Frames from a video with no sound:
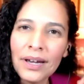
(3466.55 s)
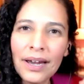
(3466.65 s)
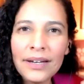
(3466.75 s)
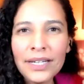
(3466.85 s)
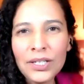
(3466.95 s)

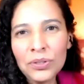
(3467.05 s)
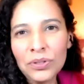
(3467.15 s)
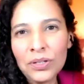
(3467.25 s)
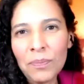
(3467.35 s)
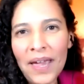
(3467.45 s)
And then you
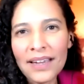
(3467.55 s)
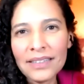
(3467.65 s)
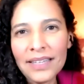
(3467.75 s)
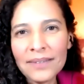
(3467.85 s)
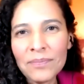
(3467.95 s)
look back
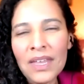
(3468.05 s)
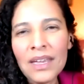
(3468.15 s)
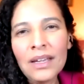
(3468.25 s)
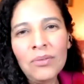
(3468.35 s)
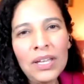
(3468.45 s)
like,
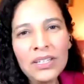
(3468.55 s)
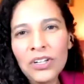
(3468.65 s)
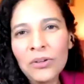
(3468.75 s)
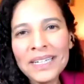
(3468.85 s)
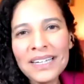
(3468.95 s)
well, you
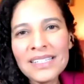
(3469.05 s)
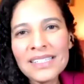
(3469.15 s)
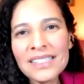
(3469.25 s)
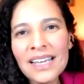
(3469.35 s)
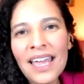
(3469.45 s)
know,
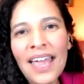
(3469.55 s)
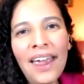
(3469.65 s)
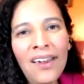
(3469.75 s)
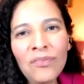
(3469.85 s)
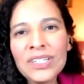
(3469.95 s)
because
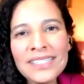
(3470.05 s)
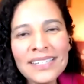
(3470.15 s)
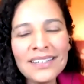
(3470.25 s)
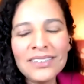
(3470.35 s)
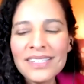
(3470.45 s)
every
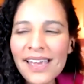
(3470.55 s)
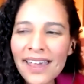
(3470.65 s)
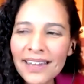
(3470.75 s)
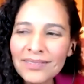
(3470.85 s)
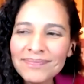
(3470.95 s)
single day